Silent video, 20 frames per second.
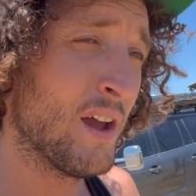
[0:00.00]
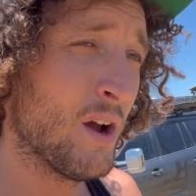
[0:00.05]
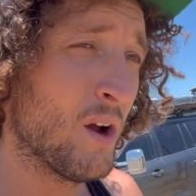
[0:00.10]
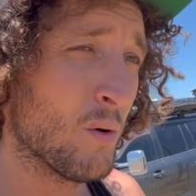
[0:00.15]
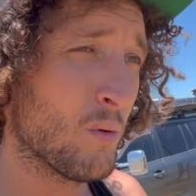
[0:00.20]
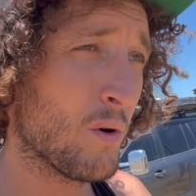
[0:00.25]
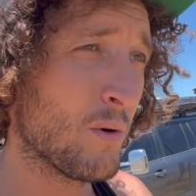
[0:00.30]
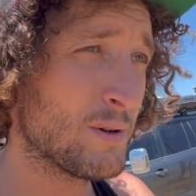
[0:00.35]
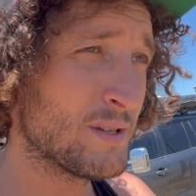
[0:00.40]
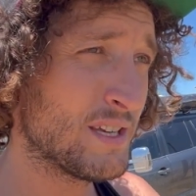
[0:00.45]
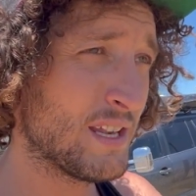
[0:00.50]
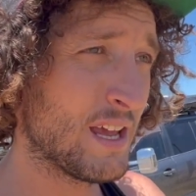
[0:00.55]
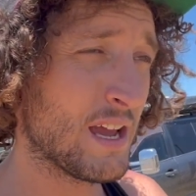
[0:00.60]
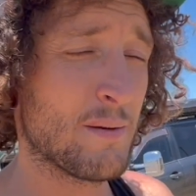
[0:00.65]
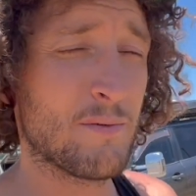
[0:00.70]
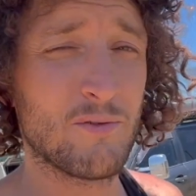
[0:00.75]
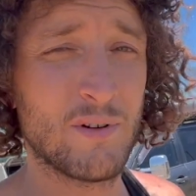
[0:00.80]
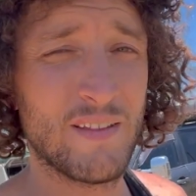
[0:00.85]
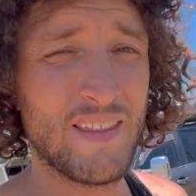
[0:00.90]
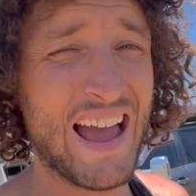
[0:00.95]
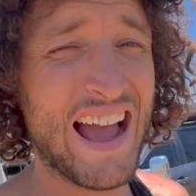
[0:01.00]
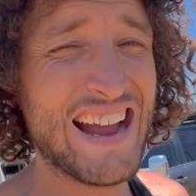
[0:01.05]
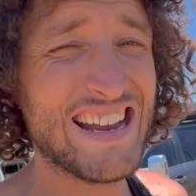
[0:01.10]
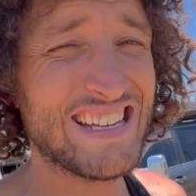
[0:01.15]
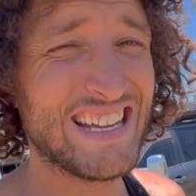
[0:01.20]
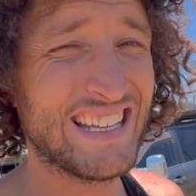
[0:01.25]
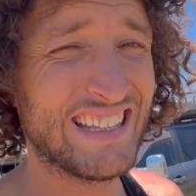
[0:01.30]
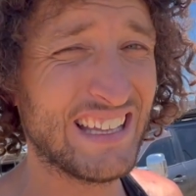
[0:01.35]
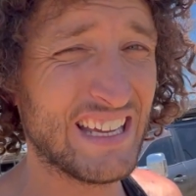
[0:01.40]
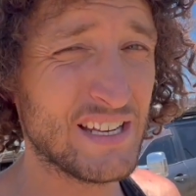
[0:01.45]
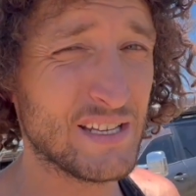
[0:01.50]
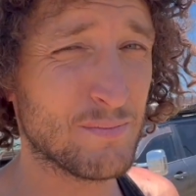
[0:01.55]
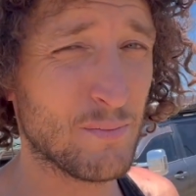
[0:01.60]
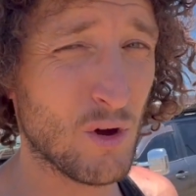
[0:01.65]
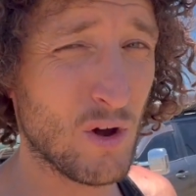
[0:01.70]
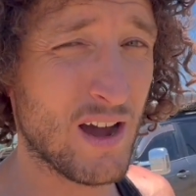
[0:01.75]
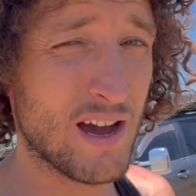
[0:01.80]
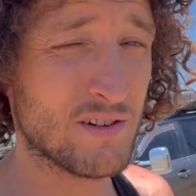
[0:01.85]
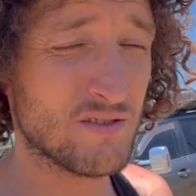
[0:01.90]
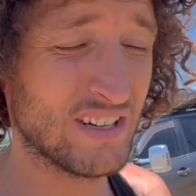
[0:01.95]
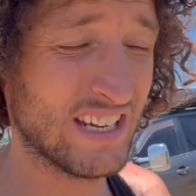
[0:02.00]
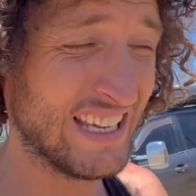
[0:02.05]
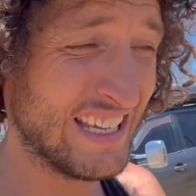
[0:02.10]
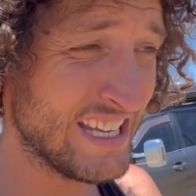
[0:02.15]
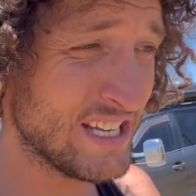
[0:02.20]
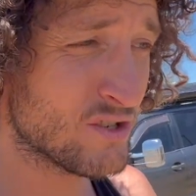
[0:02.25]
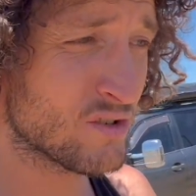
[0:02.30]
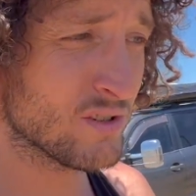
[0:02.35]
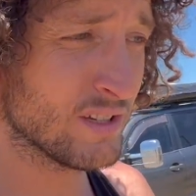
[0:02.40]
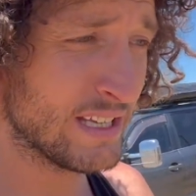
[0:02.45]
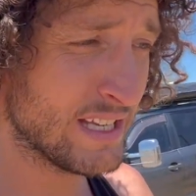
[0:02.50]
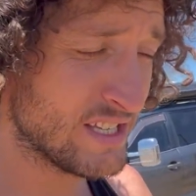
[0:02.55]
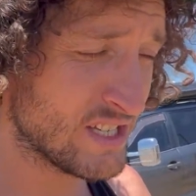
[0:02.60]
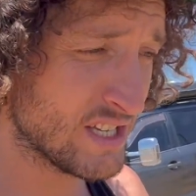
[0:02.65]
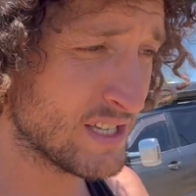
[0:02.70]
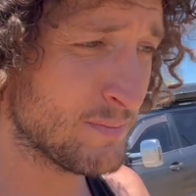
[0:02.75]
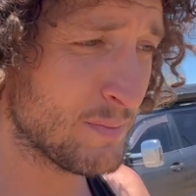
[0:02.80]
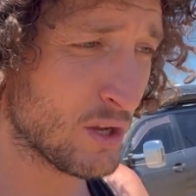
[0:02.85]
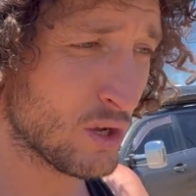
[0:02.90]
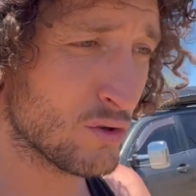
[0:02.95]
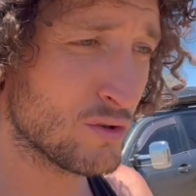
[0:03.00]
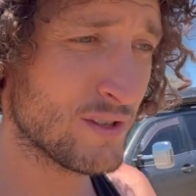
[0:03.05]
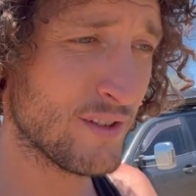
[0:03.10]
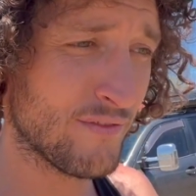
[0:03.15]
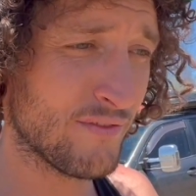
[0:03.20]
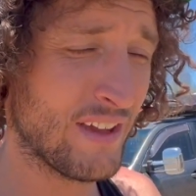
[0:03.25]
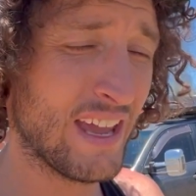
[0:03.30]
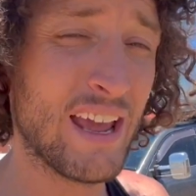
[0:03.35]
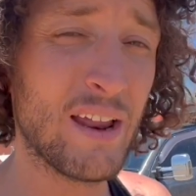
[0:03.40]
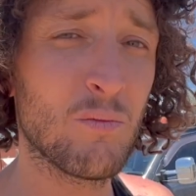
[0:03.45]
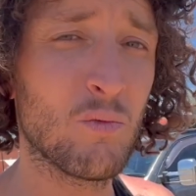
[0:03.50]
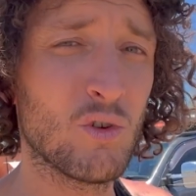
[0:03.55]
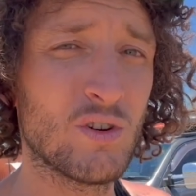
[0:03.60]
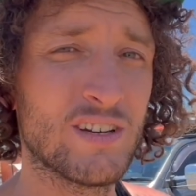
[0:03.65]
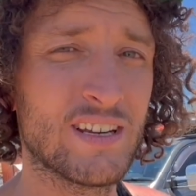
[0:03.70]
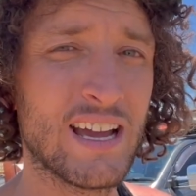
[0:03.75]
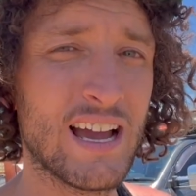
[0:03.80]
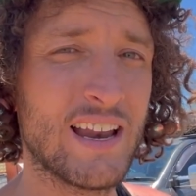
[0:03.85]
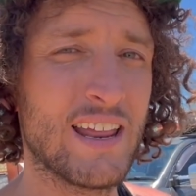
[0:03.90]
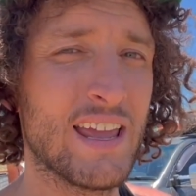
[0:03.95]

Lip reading: We were sitting up around the 18 litres per 100, literally just because the fan wouldn't cut